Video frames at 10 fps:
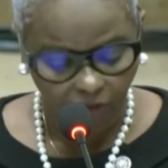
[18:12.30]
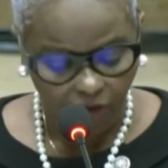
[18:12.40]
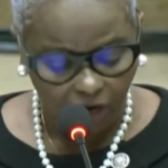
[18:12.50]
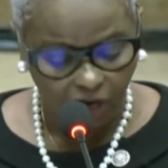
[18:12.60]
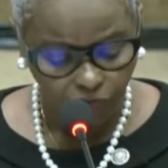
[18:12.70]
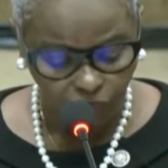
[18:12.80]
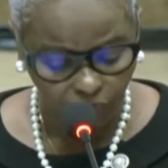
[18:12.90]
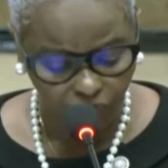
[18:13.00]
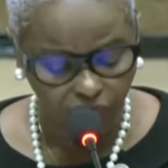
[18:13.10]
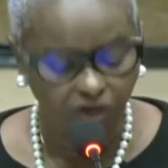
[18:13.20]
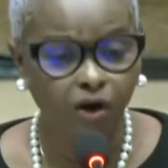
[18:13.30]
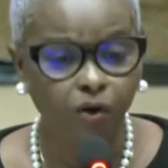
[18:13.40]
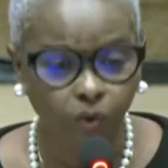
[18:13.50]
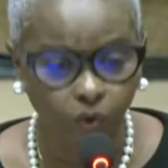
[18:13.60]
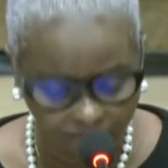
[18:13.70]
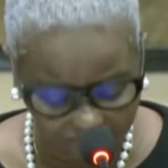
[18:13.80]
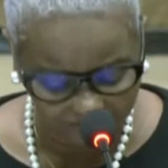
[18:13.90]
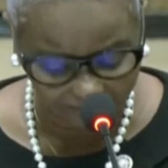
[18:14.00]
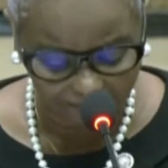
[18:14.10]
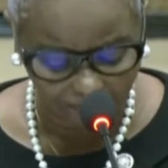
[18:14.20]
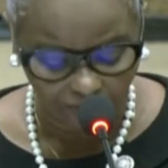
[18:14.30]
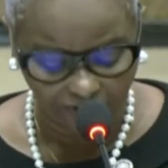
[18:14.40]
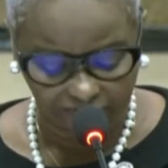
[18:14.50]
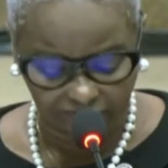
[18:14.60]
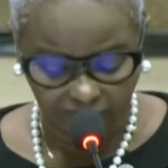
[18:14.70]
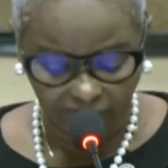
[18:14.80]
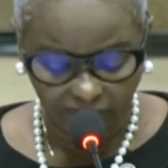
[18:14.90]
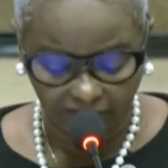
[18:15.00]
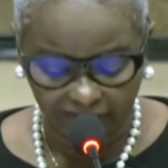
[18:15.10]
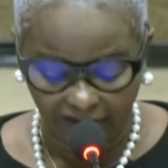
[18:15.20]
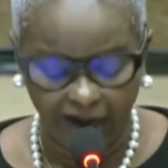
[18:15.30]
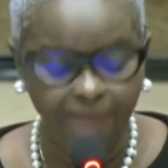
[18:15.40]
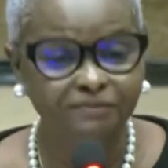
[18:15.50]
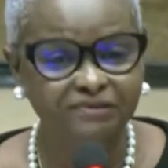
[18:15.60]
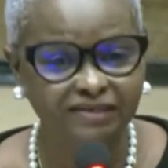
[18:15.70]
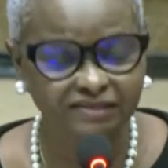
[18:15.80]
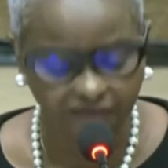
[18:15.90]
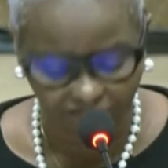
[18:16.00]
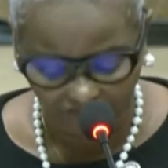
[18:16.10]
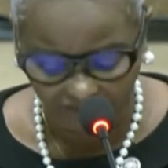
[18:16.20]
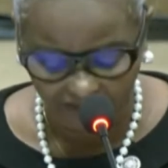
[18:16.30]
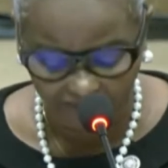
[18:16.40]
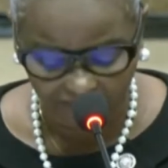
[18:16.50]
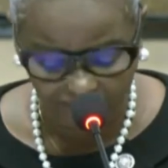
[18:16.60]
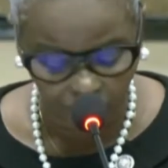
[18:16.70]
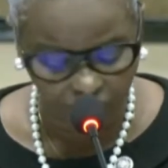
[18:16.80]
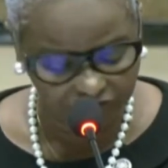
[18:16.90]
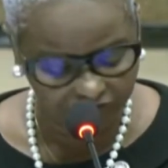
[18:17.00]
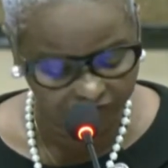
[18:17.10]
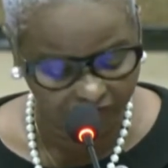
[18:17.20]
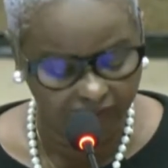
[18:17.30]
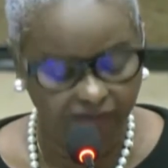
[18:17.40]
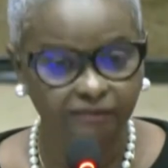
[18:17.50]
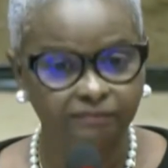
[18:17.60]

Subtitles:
How do you know whom to import in the absence of the labor force survey?